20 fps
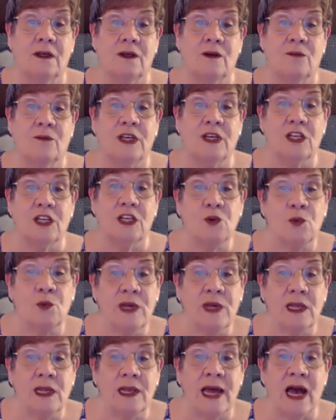Because when
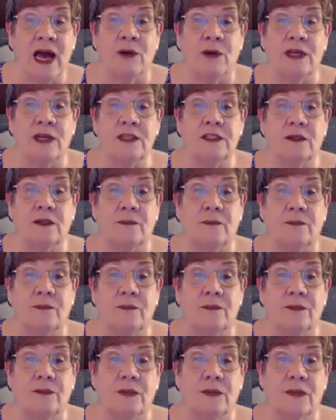we allow it,
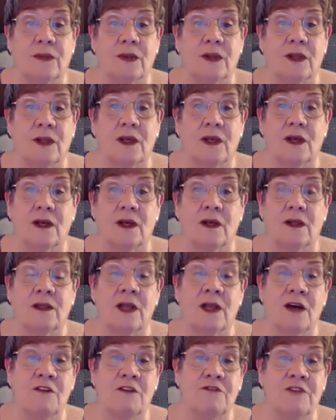
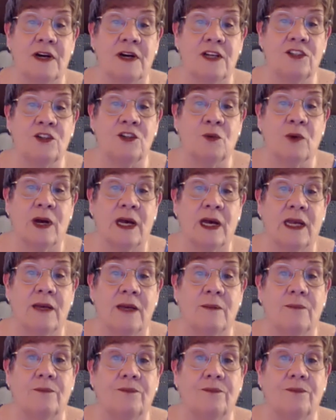love finds a way.